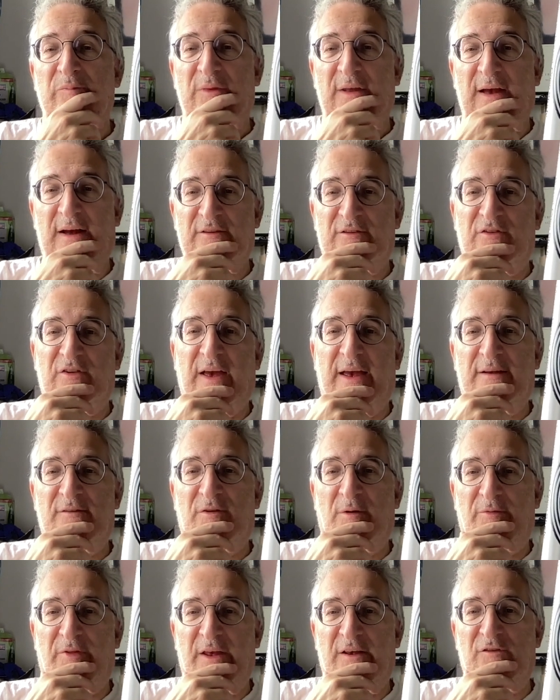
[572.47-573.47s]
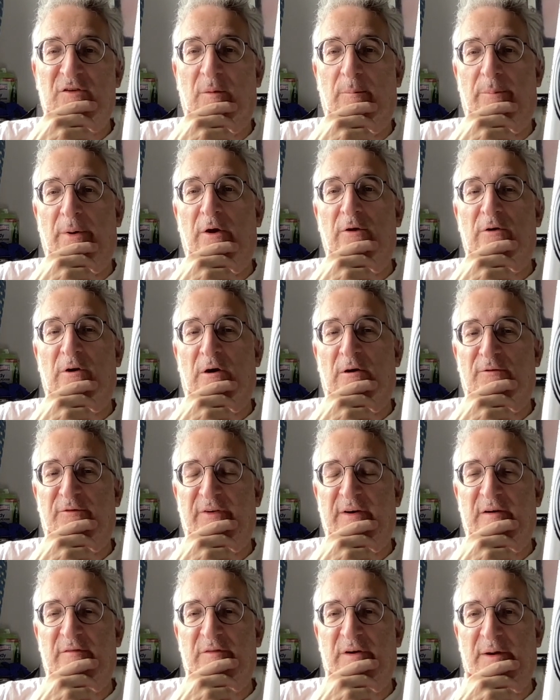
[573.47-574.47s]
and saying some things that Bogarde
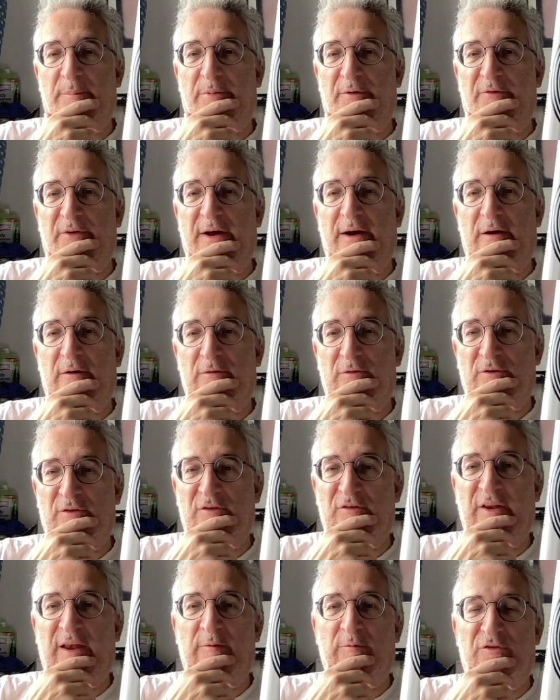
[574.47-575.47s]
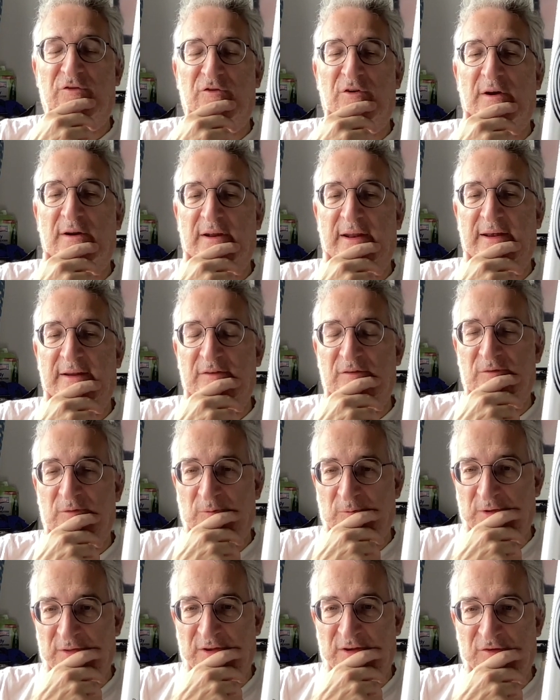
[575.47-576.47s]
found very profound as he was struggling
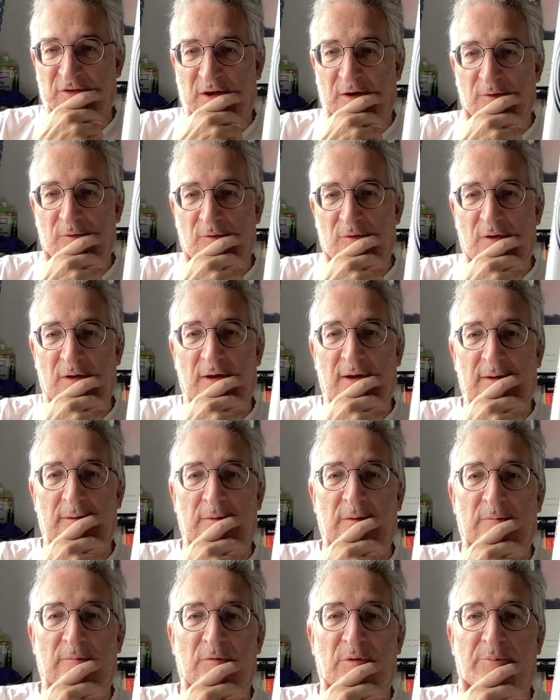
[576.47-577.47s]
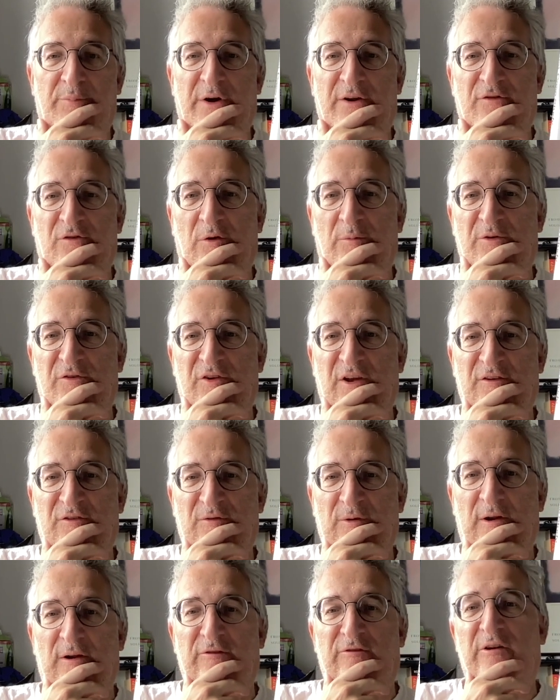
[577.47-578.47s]
with his own uh, repressed
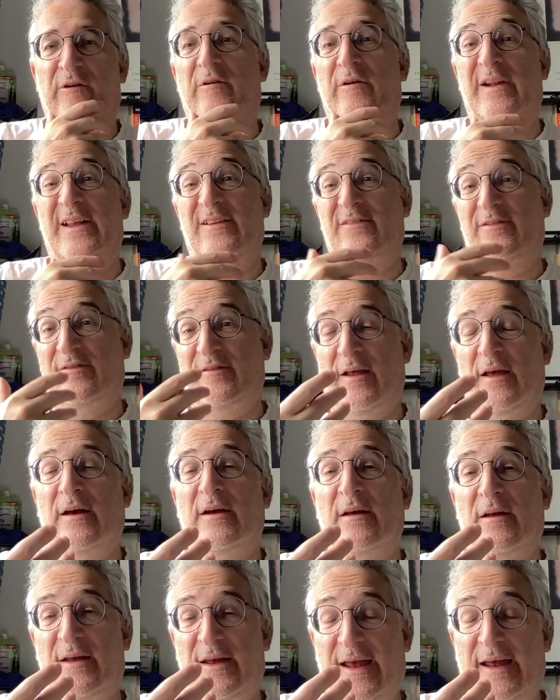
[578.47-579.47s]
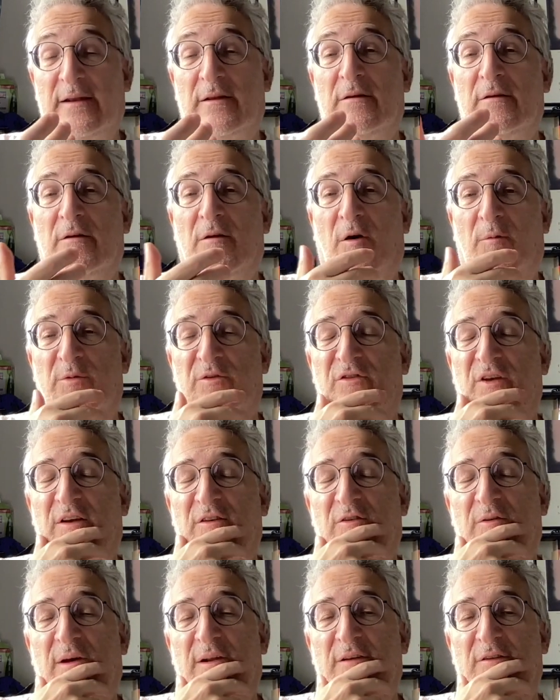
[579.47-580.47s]
homosexuality, or at least hidden
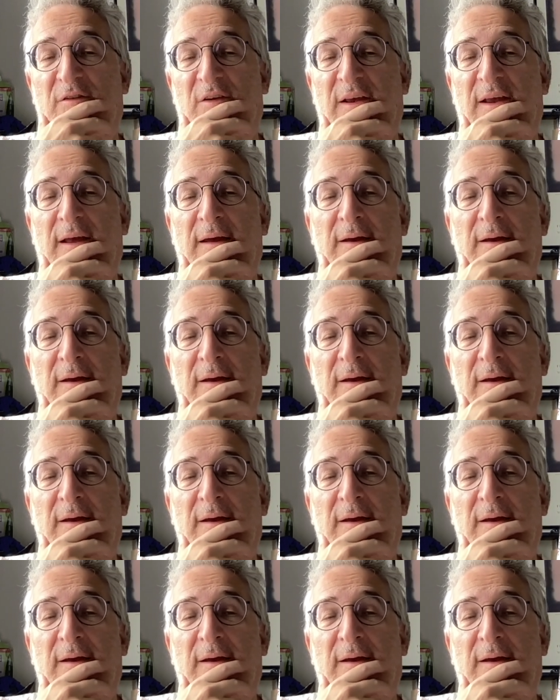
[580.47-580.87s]
homosexuality,